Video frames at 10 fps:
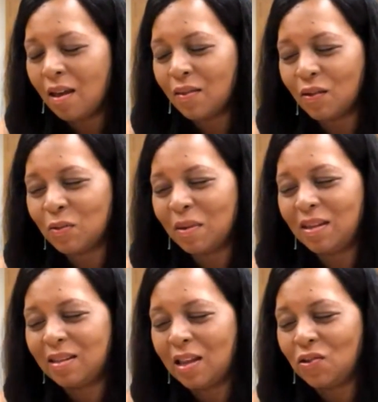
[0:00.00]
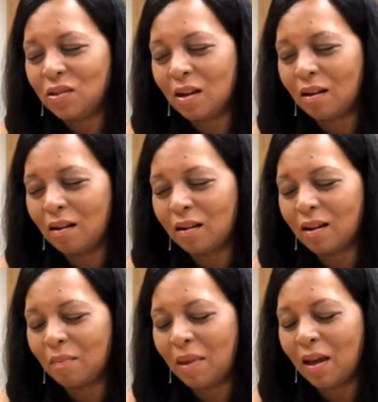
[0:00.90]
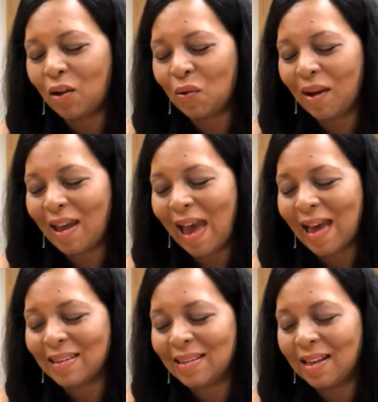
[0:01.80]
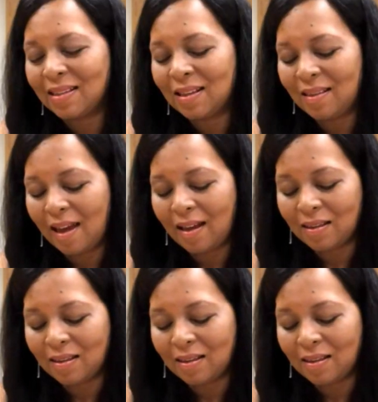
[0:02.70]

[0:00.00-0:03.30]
those mini stations are going to be a great asset to that.